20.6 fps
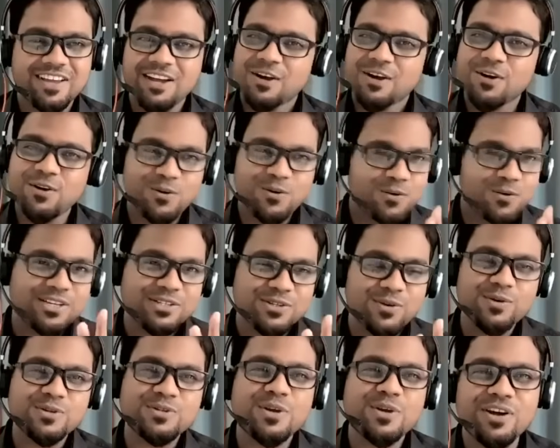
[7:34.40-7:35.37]
2 days
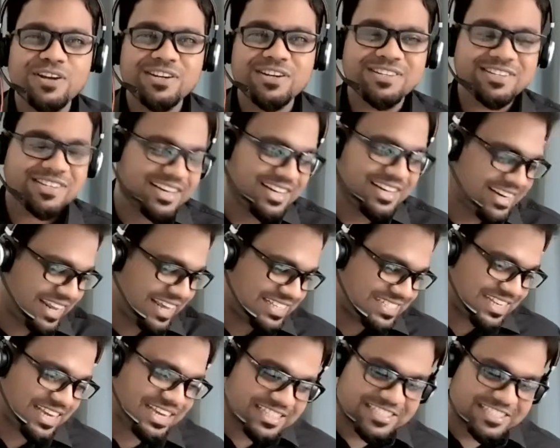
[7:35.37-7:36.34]
goes on. Next
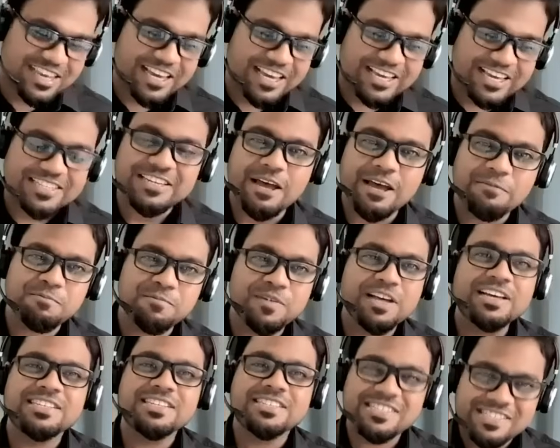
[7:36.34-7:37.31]
day is the exam.
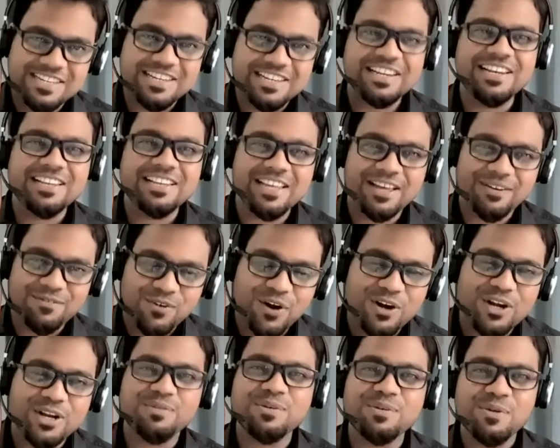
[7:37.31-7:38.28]
Still, they have
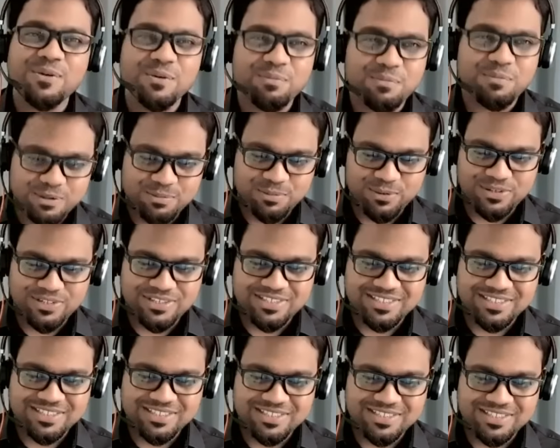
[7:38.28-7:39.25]
not even opened the books.
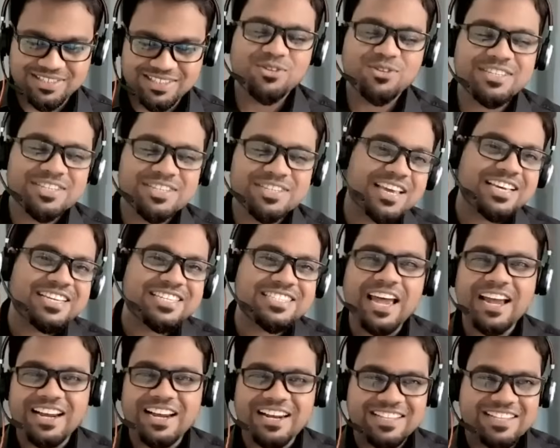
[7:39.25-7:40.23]
Now, this is
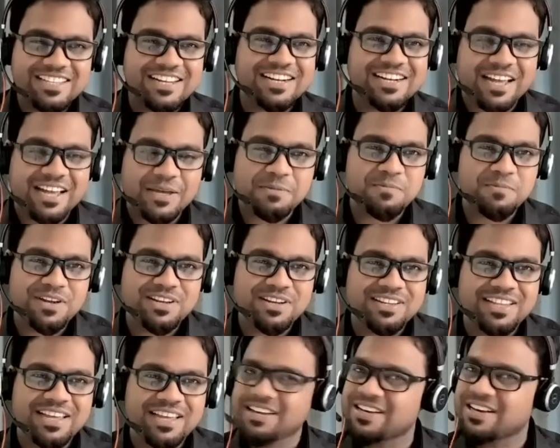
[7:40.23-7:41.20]
exactly the time when
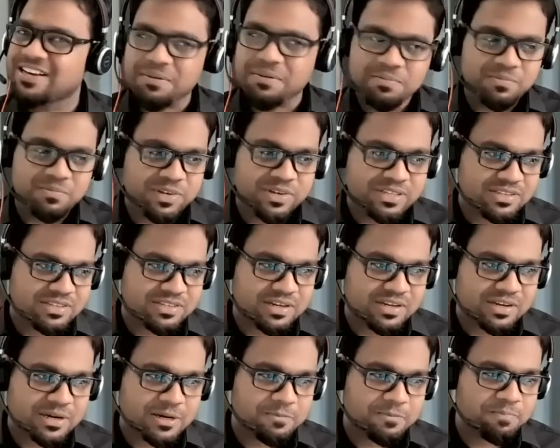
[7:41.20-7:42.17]
they come with,
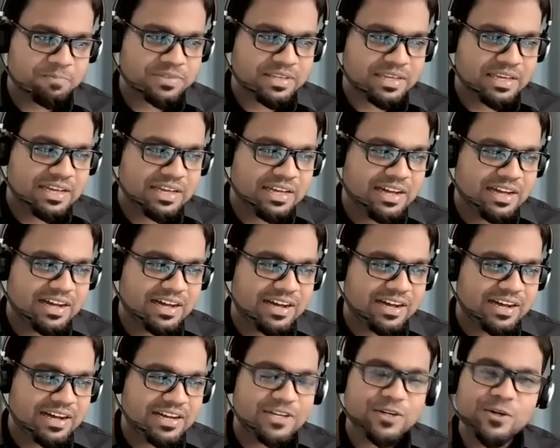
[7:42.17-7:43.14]

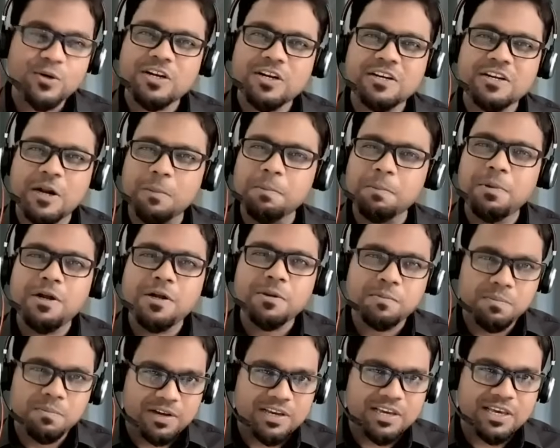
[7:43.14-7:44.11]
the troubled
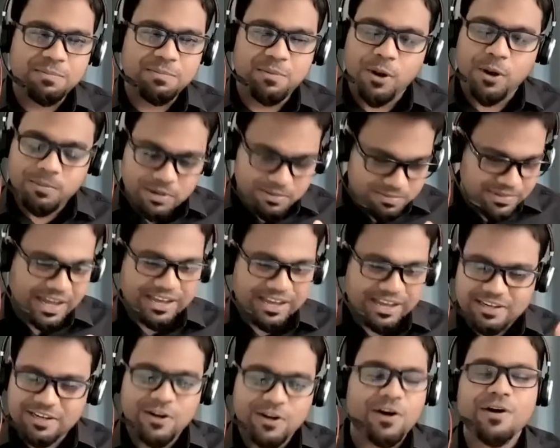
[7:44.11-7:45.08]
monkey problem. I
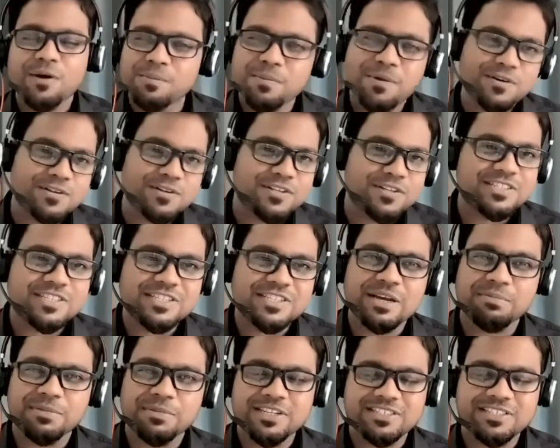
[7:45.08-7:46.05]
will talk about this in
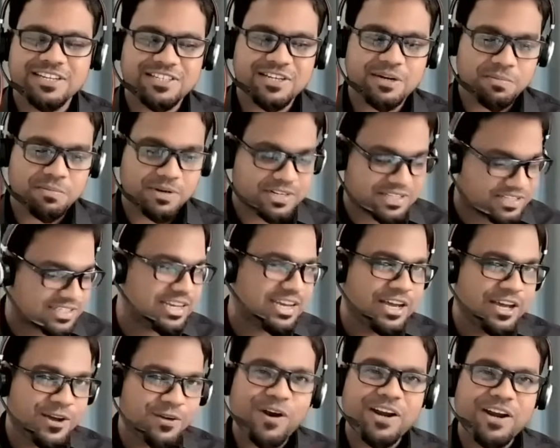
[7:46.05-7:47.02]
some other session, but it's
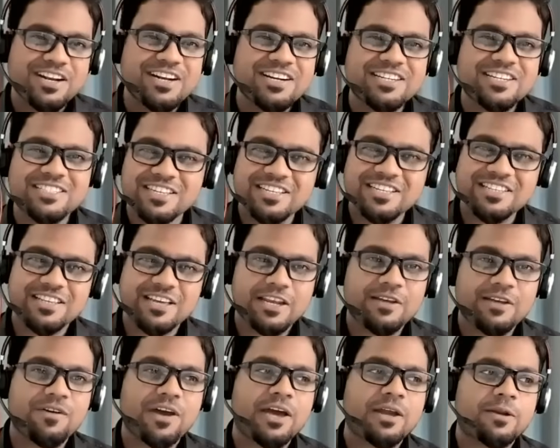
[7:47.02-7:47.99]
quite an interesting
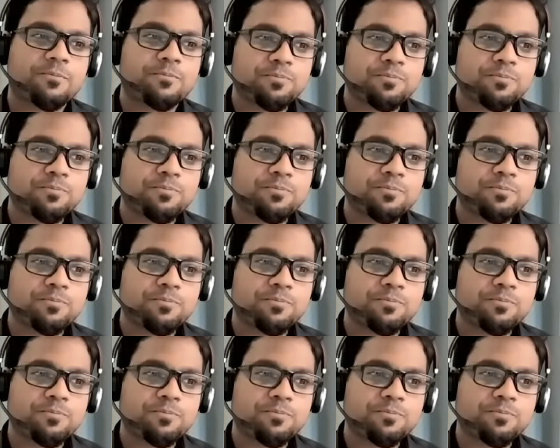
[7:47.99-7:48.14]
theory where